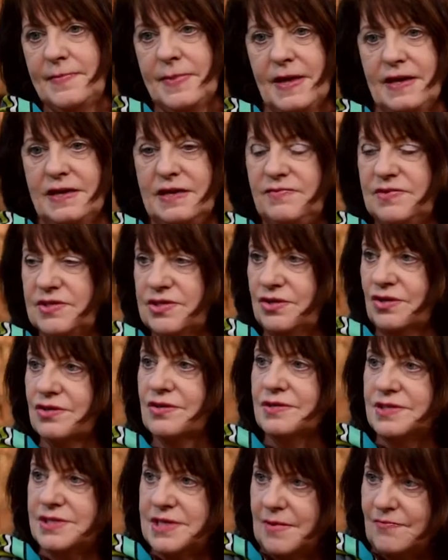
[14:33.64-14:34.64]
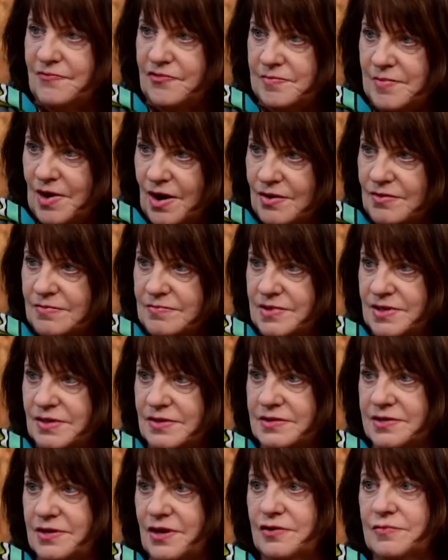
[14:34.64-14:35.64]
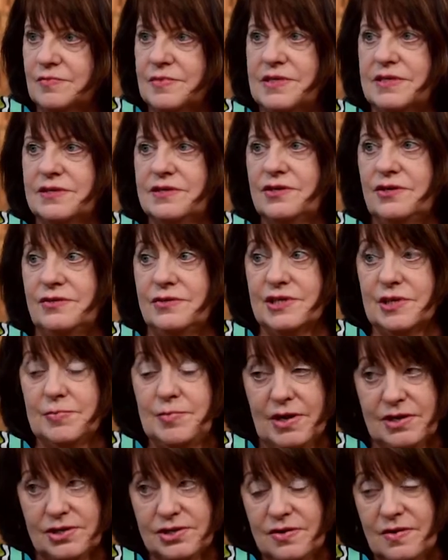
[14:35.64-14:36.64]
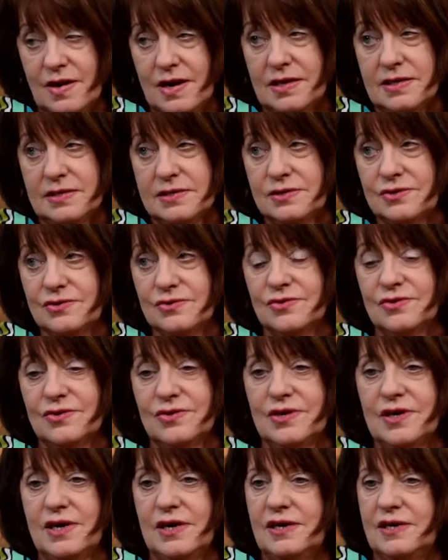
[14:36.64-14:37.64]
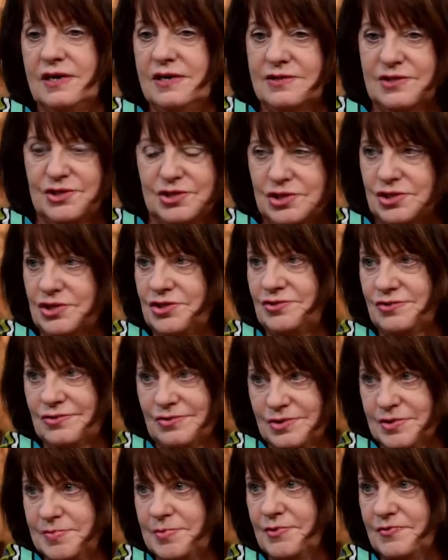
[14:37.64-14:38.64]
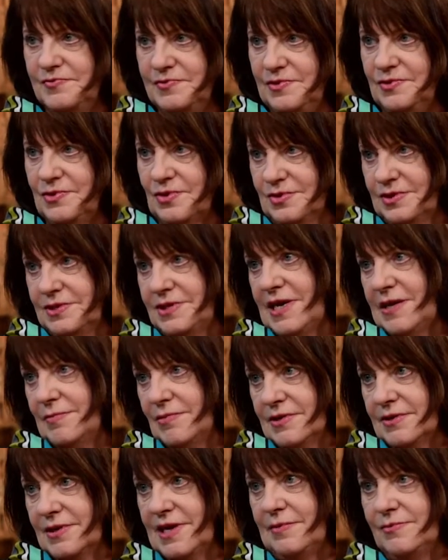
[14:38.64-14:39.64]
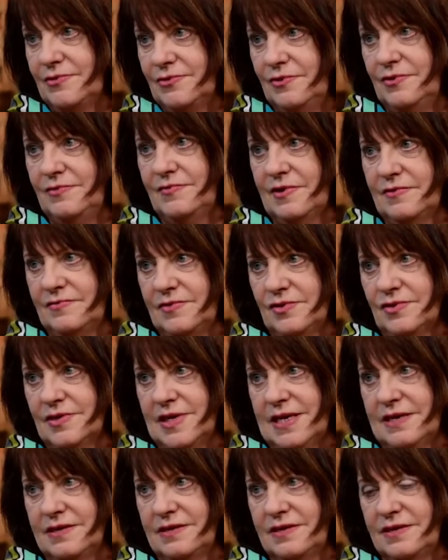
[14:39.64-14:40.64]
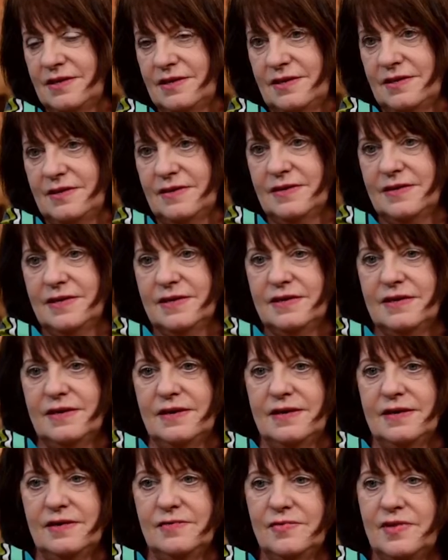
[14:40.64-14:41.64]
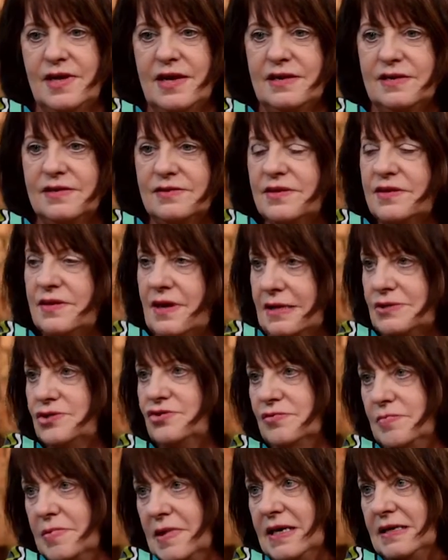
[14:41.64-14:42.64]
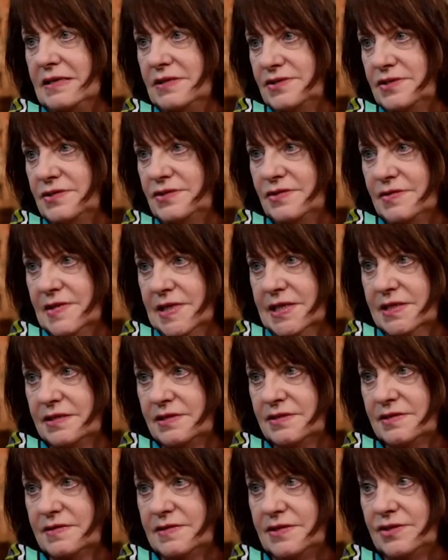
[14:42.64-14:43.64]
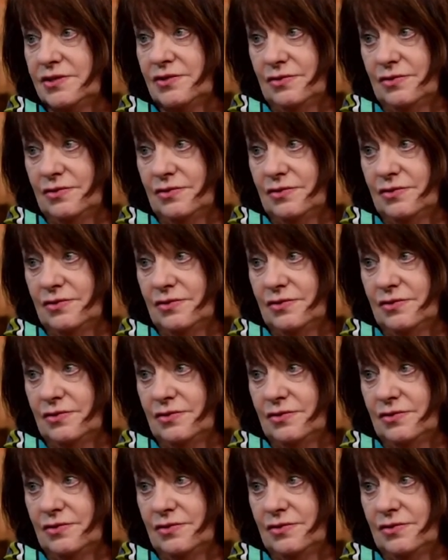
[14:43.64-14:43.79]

And if it's not going to happen from home because home is hugely pressurised or there's a struggle to put food on the table and keep the roof over your head, then the natural place to do it is